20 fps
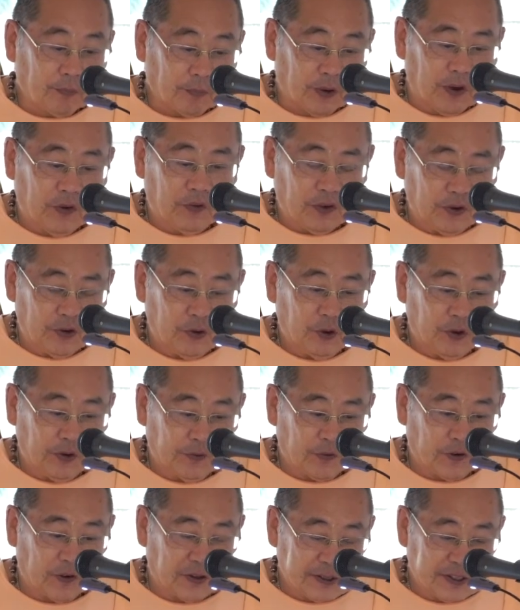in the
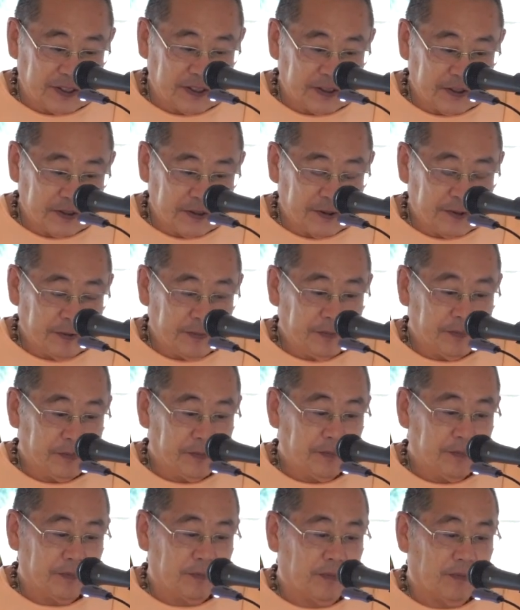universe,
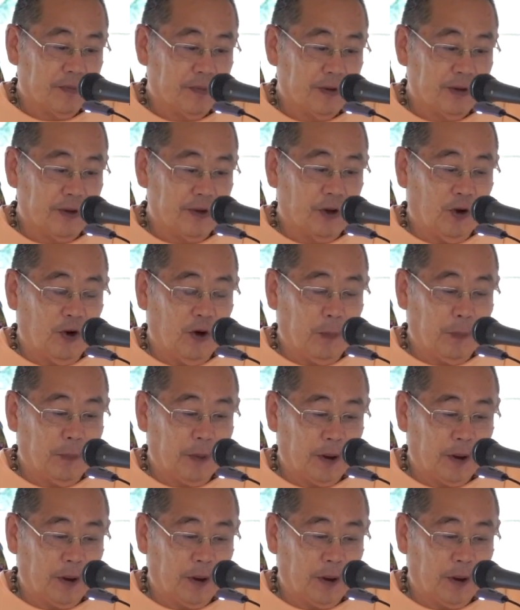the whole